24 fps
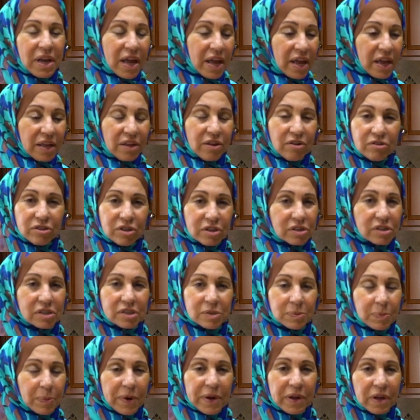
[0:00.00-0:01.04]
and you just
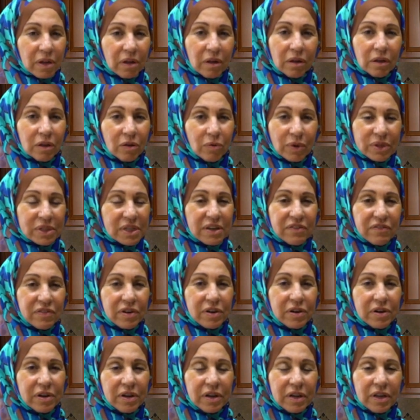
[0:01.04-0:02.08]
sprinkle
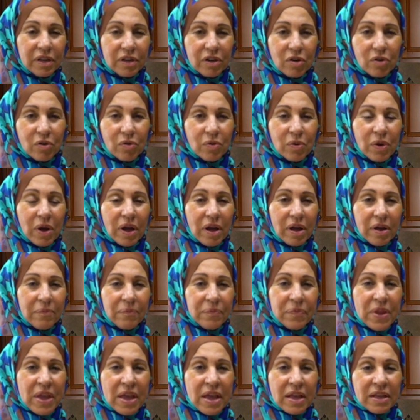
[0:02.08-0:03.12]
whatever, you know,
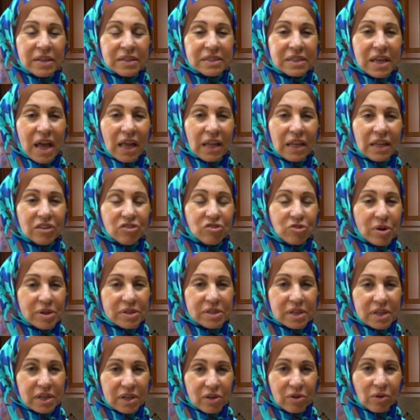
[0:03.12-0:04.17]
salad
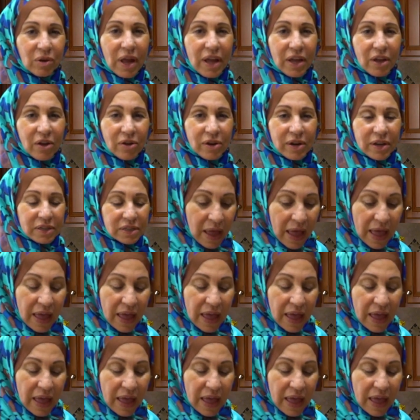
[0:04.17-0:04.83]
dressing you like on it.